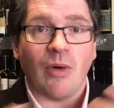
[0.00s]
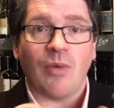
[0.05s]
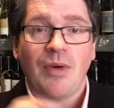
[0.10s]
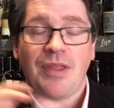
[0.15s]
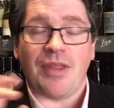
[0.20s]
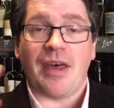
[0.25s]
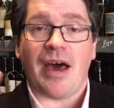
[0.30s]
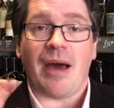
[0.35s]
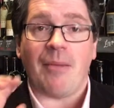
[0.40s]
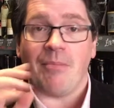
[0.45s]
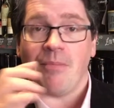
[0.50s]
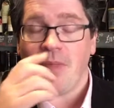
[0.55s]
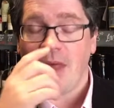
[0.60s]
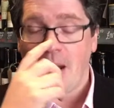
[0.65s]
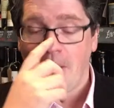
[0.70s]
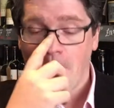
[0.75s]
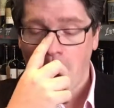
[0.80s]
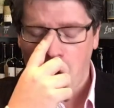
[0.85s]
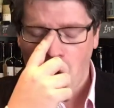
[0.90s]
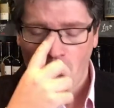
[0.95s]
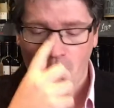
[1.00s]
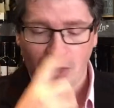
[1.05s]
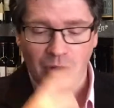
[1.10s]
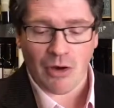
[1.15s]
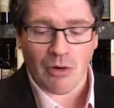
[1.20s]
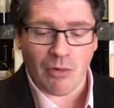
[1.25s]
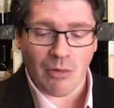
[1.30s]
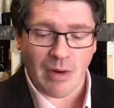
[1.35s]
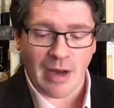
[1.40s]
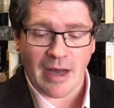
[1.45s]
with that
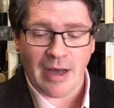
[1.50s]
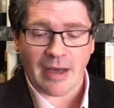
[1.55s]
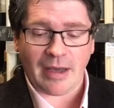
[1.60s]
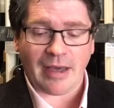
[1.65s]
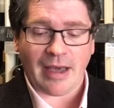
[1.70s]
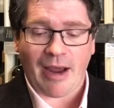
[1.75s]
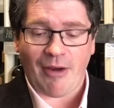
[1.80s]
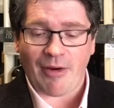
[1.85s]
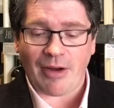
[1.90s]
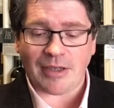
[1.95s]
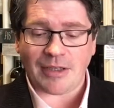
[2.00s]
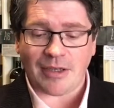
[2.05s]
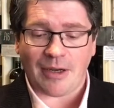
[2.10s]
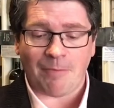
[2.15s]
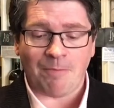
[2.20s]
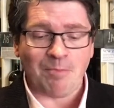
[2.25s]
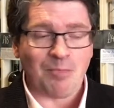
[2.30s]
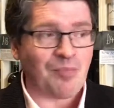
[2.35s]
Bordeaux character.